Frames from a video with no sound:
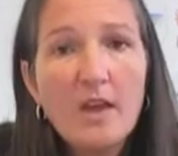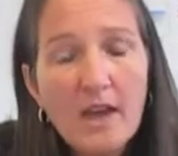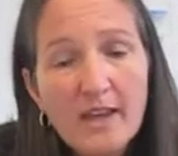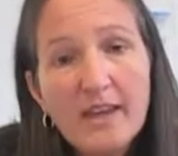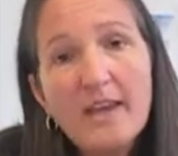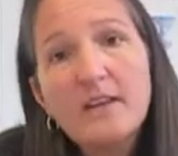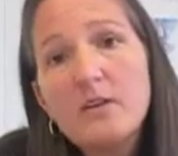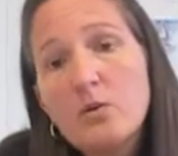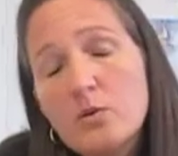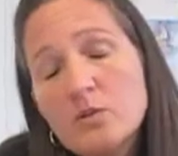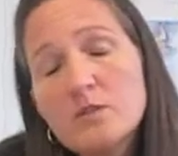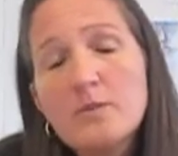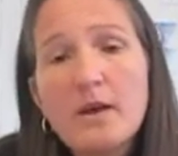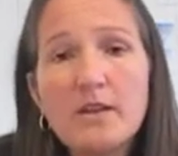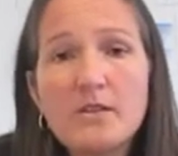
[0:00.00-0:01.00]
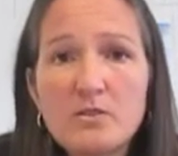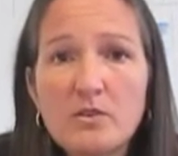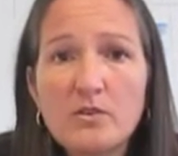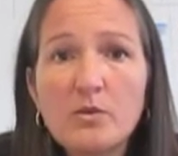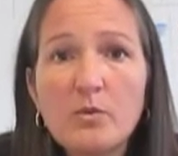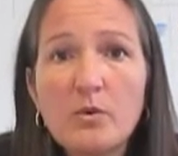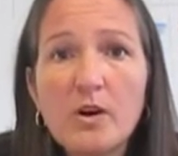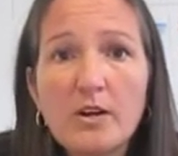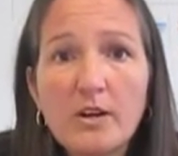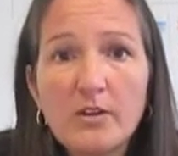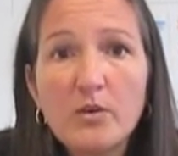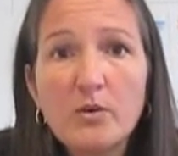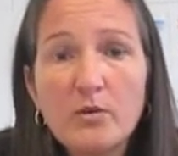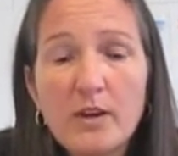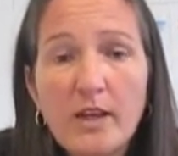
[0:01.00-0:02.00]
Again, it all depends on your work and
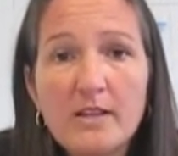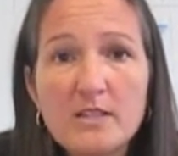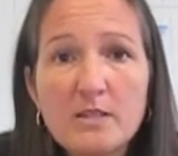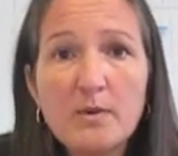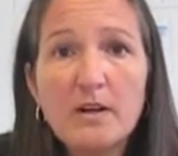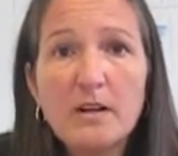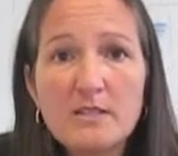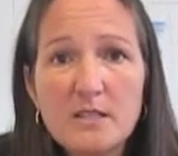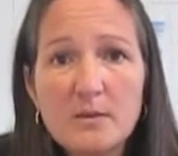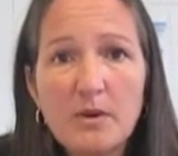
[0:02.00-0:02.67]
your flexibility.